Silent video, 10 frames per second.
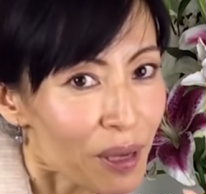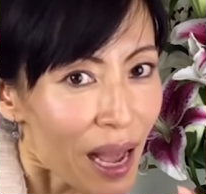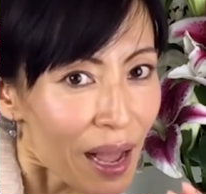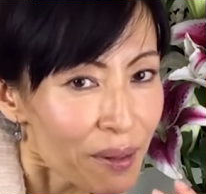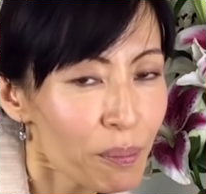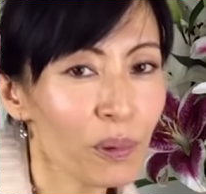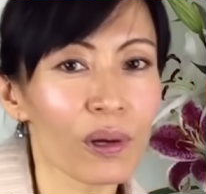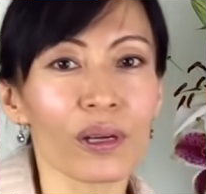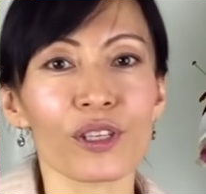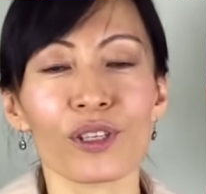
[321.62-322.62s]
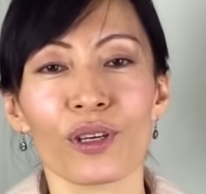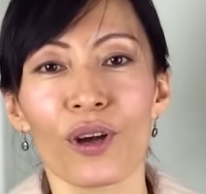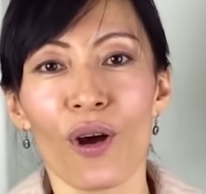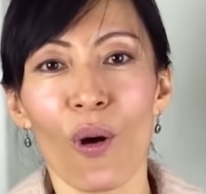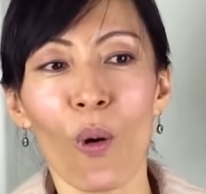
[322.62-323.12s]
behind the
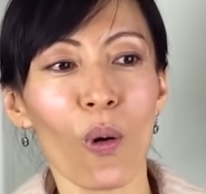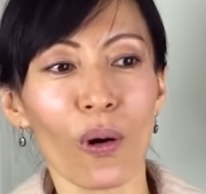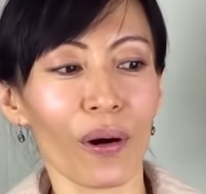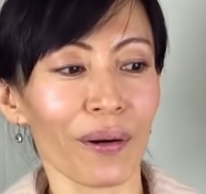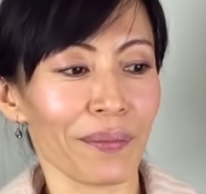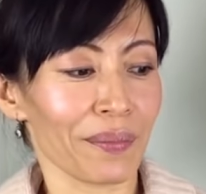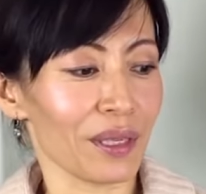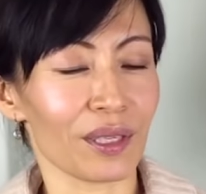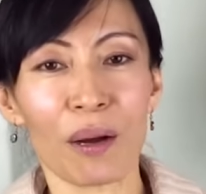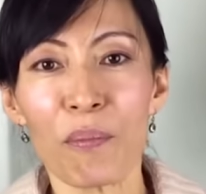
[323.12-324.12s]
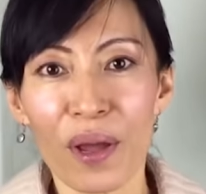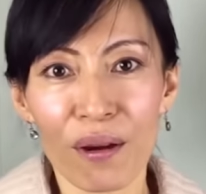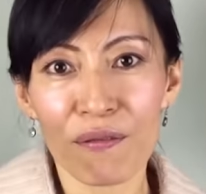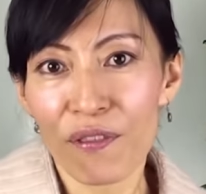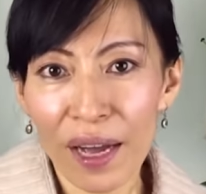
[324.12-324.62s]
bush or
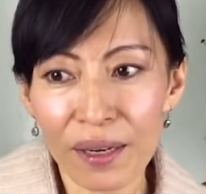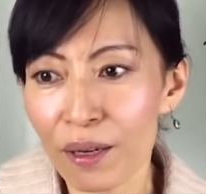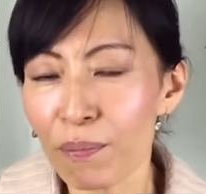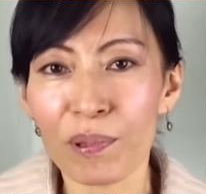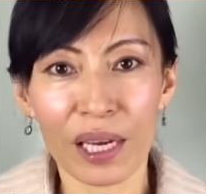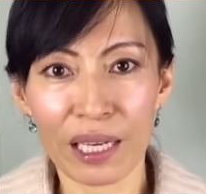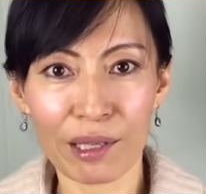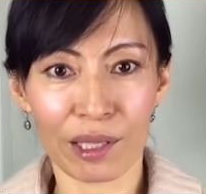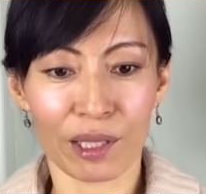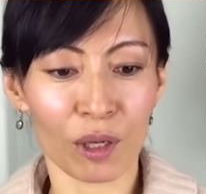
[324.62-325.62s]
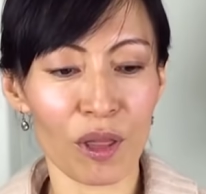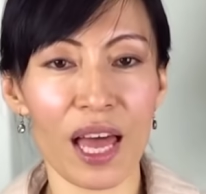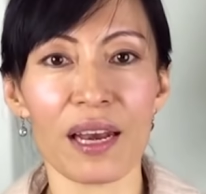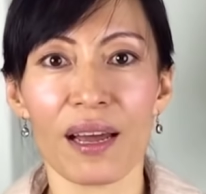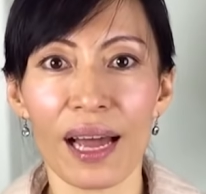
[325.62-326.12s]
somewhere finding a place so
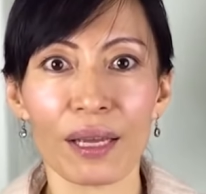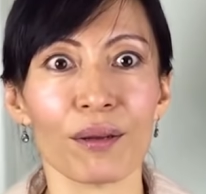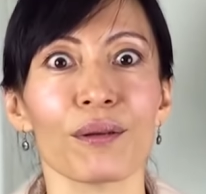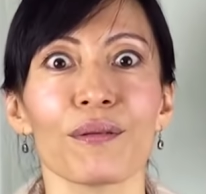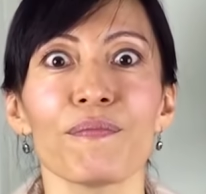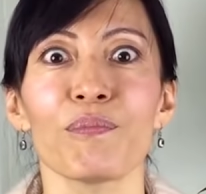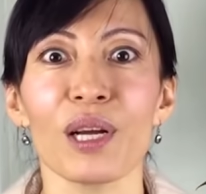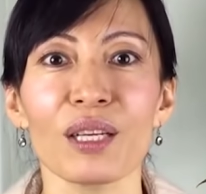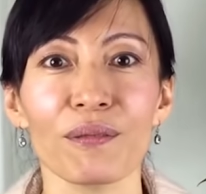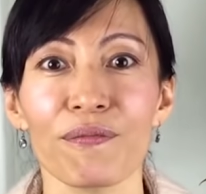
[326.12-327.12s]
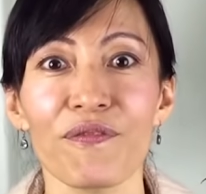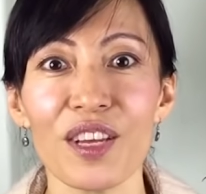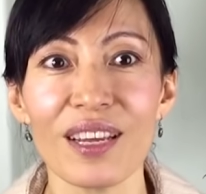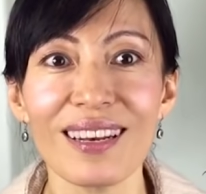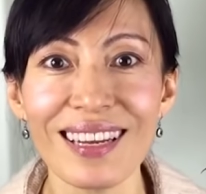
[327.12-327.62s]
that I could
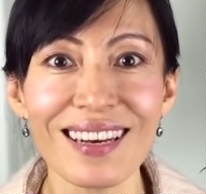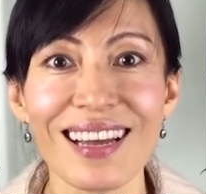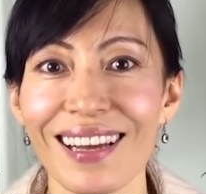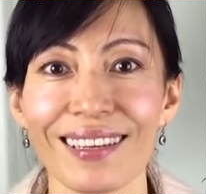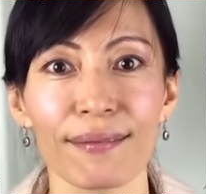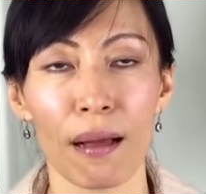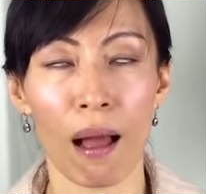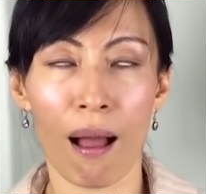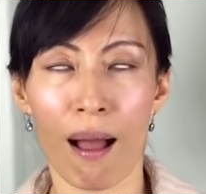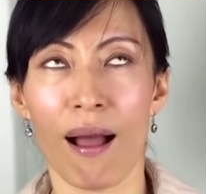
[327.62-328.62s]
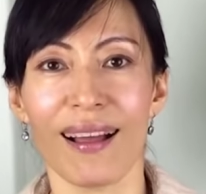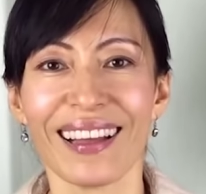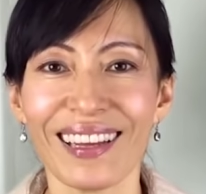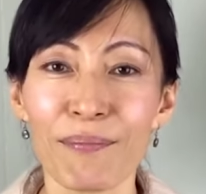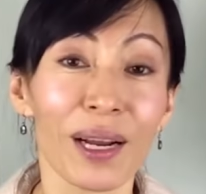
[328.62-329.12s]
breastfeed Nina.
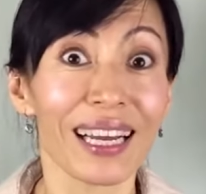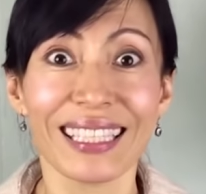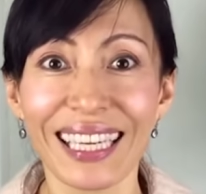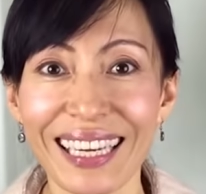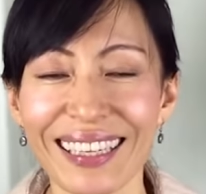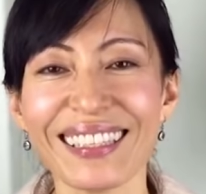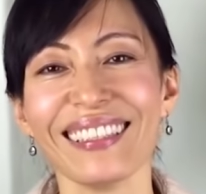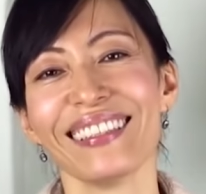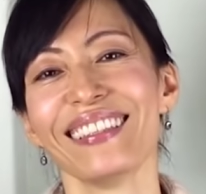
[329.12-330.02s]
But I did.